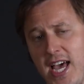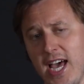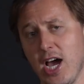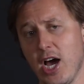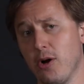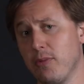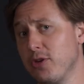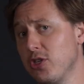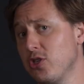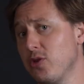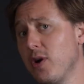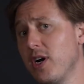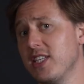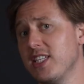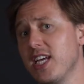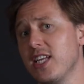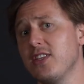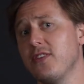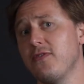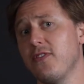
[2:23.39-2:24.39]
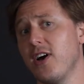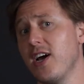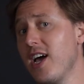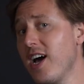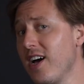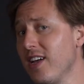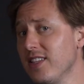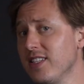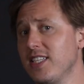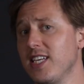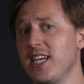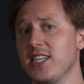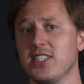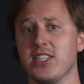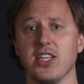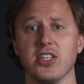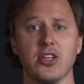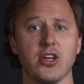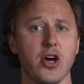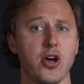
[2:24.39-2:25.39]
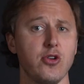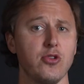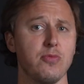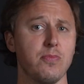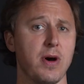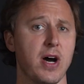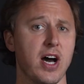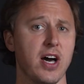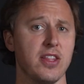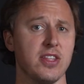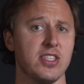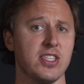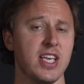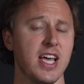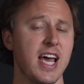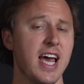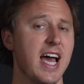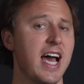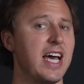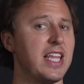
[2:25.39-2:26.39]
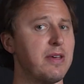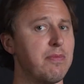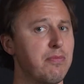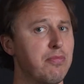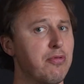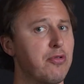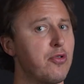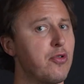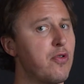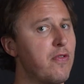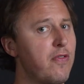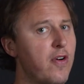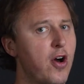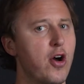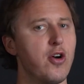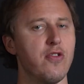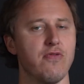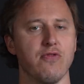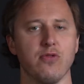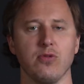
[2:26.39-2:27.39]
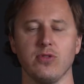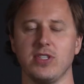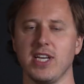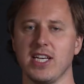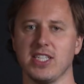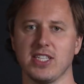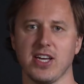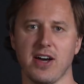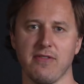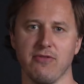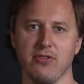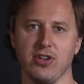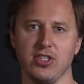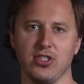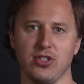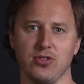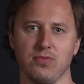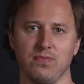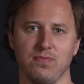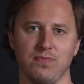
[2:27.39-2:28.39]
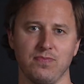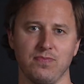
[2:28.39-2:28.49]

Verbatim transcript: helping to identify untested code paths and improve overall test coverage.